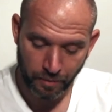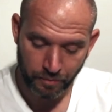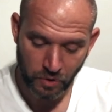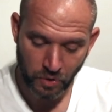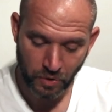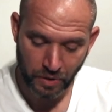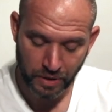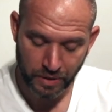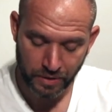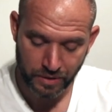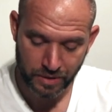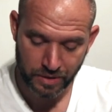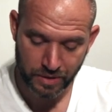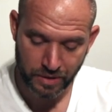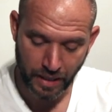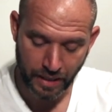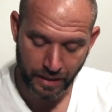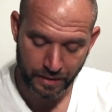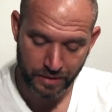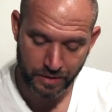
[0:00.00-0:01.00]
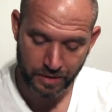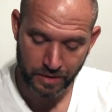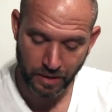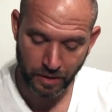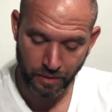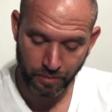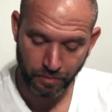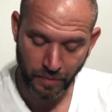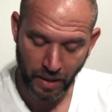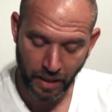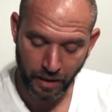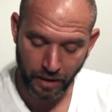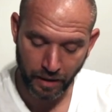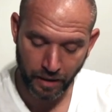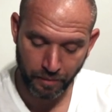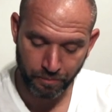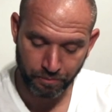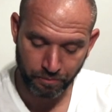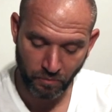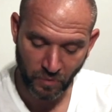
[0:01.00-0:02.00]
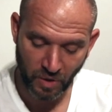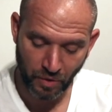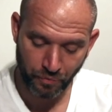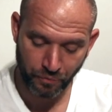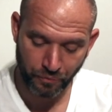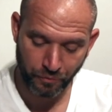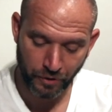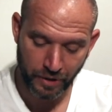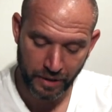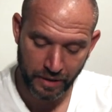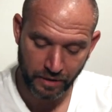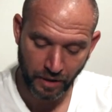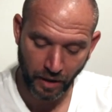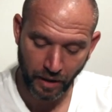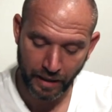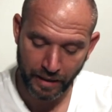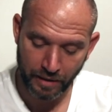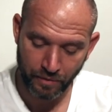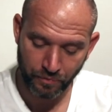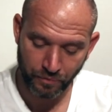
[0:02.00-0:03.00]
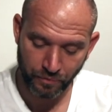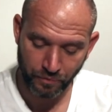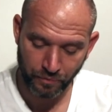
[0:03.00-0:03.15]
You can set some free dive